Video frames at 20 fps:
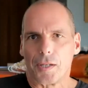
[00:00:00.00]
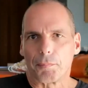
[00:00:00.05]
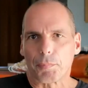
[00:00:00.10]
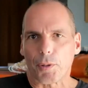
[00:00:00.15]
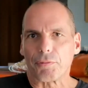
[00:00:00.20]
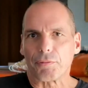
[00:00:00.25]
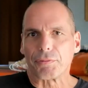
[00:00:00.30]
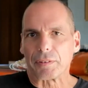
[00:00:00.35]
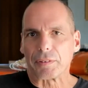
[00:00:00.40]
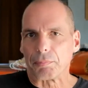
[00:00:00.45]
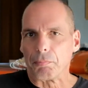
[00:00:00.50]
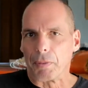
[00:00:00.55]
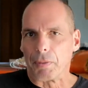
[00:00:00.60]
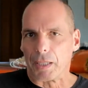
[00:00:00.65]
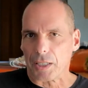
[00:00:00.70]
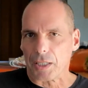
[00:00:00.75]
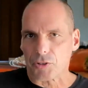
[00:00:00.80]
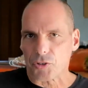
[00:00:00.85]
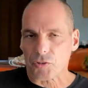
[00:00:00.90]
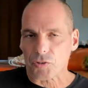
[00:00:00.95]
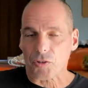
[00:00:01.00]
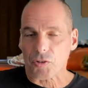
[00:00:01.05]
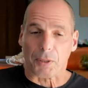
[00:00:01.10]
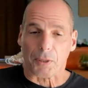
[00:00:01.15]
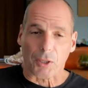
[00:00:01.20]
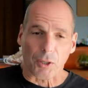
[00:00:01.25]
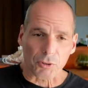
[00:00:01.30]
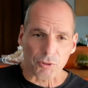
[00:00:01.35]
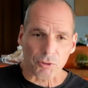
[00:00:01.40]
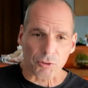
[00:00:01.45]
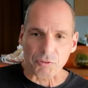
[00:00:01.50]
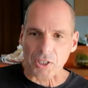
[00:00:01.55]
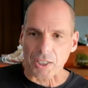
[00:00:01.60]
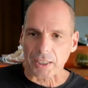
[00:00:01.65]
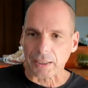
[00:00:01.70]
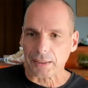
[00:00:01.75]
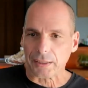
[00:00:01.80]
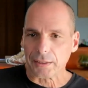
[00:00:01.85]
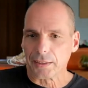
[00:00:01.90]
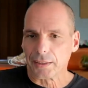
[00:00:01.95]
profit margins because of
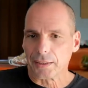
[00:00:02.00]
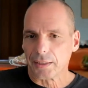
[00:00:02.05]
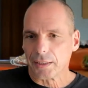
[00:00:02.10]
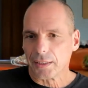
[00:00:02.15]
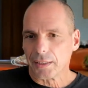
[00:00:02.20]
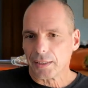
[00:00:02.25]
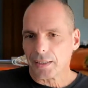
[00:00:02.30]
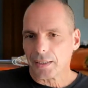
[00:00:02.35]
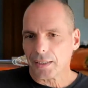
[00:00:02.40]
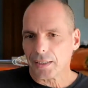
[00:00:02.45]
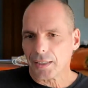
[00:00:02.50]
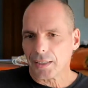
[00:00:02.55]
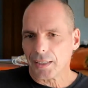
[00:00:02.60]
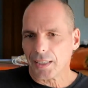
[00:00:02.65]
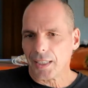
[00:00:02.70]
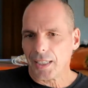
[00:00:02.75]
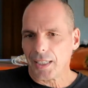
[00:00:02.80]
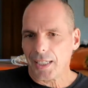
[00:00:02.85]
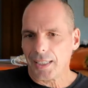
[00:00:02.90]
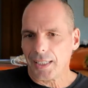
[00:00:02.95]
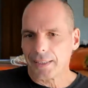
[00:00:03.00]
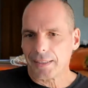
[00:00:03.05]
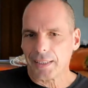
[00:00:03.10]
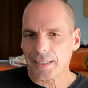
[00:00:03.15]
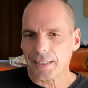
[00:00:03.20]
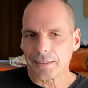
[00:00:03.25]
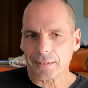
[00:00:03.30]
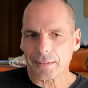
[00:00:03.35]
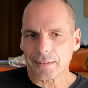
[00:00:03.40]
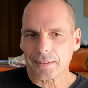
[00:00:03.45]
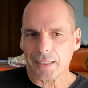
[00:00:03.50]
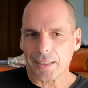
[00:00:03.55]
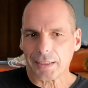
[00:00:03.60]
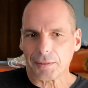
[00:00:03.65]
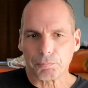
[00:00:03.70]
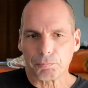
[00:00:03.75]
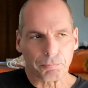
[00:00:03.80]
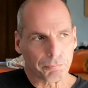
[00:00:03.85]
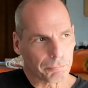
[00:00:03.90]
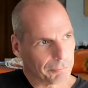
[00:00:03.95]
China. And
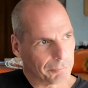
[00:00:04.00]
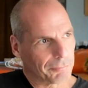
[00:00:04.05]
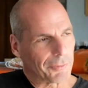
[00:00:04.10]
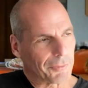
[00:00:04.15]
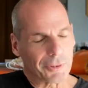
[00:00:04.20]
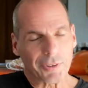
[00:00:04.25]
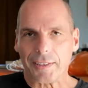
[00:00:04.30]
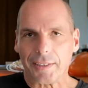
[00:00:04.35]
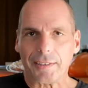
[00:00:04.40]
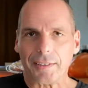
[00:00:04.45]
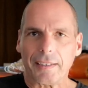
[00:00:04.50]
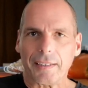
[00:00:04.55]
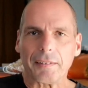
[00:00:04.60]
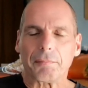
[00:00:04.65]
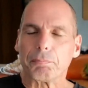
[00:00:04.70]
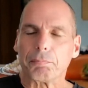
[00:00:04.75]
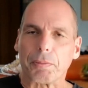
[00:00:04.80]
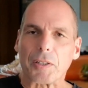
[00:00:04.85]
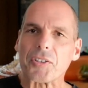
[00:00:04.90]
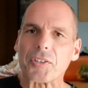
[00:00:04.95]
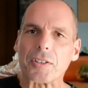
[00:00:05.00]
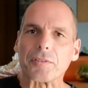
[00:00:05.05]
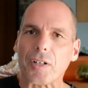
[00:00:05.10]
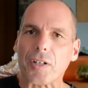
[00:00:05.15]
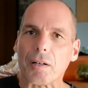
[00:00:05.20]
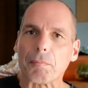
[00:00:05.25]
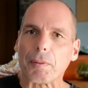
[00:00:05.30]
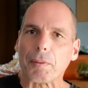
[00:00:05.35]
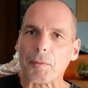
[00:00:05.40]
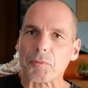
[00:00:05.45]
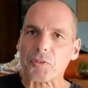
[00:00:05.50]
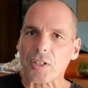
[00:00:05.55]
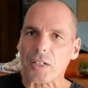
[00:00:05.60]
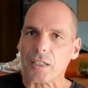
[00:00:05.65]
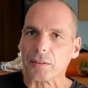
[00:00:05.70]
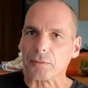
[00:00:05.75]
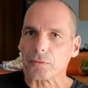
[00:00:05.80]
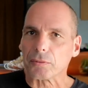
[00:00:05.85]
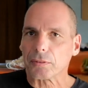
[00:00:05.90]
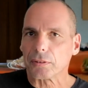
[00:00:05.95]
then President Trump comes
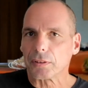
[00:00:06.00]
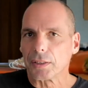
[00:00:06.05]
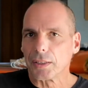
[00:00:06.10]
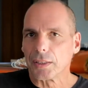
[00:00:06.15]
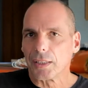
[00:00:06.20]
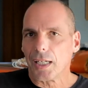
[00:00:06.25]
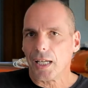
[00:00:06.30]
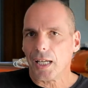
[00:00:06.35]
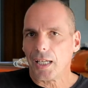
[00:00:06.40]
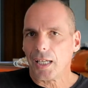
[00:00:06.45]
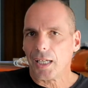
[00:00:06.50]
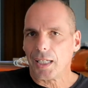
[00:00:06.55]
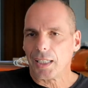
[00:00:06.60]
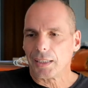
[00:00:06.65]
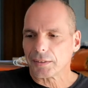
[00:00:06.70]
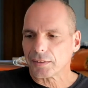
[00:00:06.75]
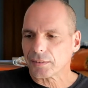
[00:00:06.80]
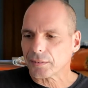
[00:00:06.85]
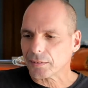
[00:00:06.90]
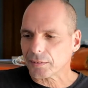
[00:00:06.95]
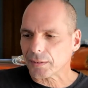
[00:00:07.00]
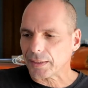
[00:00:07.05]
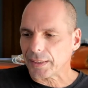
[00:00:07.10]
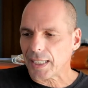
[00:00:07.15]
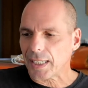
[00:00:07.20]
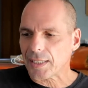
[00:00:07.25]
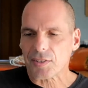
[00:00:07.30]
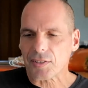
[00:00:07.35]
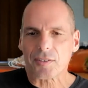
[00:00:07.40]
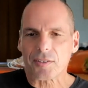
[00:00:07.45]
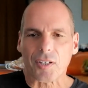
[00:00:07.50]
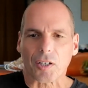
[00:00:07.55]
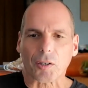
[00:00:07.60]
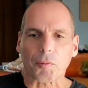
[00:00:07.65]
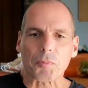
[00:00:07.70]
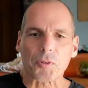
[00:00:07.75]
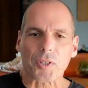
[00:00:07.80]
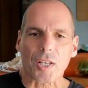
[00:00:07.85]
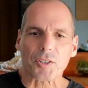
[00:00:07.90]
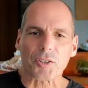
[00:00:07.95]
around and creates
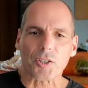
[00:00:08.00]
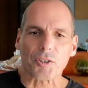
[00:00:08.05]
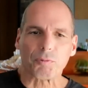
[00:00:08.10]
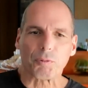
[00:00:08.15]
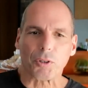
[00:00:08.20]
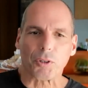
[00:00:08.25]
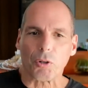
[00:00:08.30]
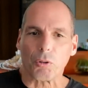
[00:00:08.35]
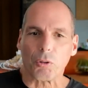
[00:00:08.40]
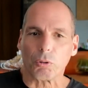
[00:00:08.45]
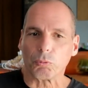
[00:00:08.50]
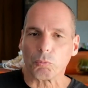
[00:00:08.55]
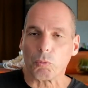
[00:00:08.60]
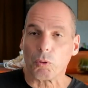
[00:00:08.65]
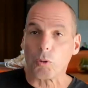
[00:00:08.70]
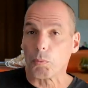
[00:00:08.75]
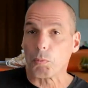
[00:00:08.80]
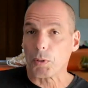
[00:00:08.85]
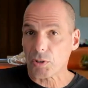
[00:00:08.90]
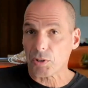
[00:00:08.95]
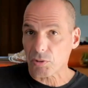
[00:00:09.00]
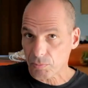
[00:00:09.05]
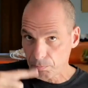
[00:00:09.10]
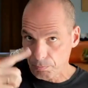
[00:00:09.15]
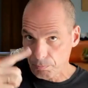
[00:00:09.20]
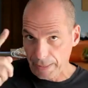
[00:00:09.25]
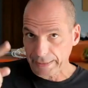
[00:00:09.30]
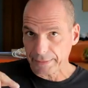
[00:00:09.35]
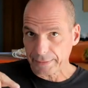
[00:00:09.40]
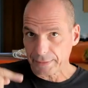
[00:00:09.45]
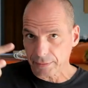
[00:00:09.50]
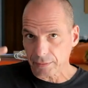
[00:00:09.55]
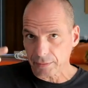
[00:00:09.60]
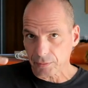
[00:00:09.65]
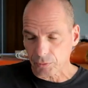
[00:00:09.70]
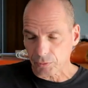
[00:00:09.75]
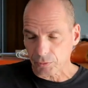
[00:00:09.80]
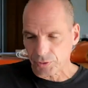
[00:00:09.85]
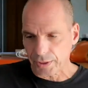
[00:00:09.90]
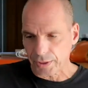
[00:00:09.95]
circumstances for a Cold War, which Biden
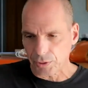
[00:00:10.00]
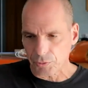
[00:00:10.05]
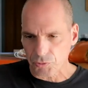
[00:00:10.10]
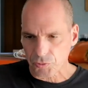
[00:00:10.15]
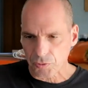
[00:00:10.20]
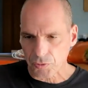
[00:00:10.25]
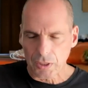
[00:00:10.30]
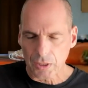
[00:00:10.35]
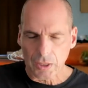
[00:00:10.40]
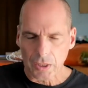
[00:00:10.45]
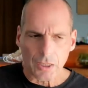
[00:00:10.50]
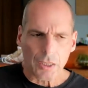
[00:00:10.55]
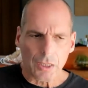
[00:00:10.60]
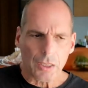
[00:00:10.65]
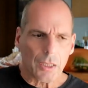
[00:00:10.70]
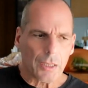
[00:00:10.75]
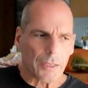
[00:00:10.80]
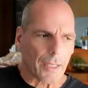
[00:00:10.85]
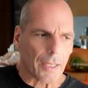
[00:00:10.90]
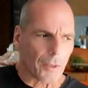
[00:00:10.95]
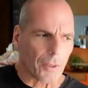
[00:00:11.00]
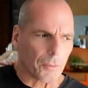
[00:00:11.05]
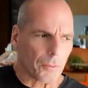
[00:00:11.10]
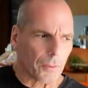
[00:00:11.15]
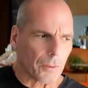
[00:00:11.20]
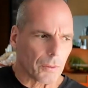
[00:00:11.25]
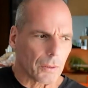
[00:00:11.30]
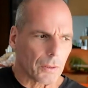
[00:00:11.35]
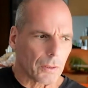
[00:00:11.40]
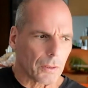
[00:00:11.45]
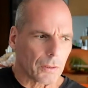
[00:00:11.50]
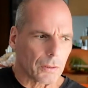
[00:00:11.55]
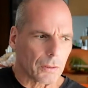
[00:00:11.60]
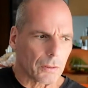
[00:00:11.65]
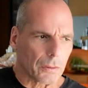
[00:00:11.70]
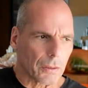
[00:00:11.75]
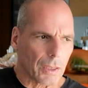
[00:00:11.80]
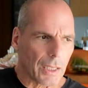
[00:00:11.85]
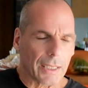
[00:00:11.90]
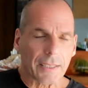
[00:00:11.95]
continues. Now,
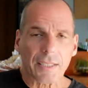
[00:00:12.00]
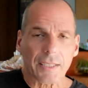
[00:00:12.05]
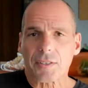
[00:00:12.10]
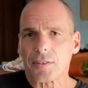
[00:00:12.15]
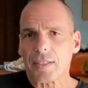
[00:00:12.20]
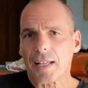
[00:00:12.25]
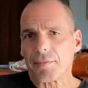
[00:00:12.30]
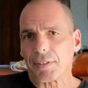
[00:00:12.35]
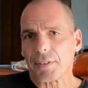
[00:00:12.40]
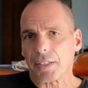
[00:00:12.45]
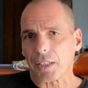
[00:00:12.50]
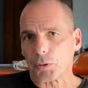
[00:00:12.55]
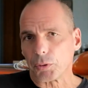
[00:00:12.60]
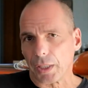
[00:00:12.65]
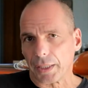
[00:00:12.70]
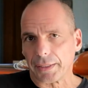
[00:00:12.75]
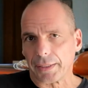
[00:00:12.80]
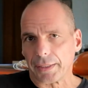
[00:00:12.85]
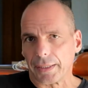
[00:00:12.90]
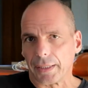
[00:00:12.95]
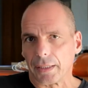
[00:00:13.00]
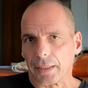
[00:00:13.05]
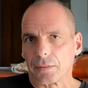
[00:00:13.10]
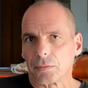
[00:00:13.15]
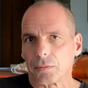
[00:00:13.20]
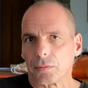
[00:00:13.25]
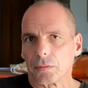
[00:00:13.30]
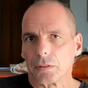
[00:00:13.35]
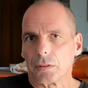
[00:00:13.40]
it is never a good idea